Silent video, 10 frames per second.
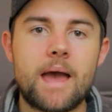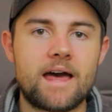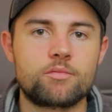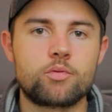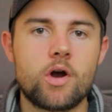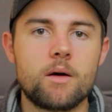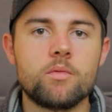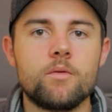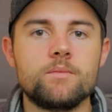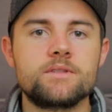math
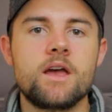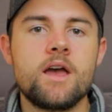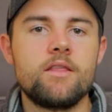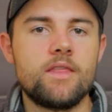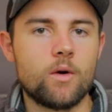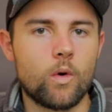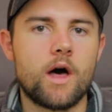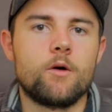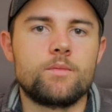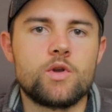problems that will
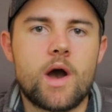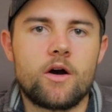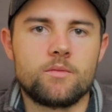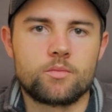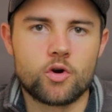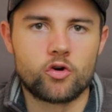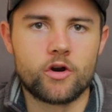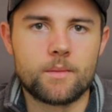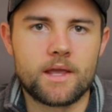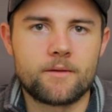help you out in
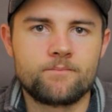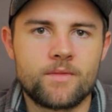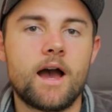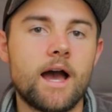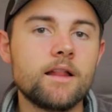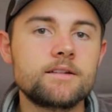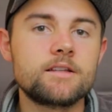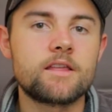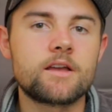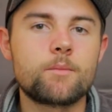programming. I like to
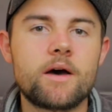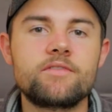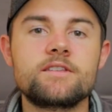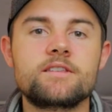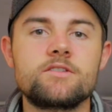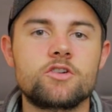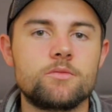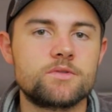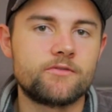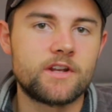think about this in
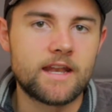terms of an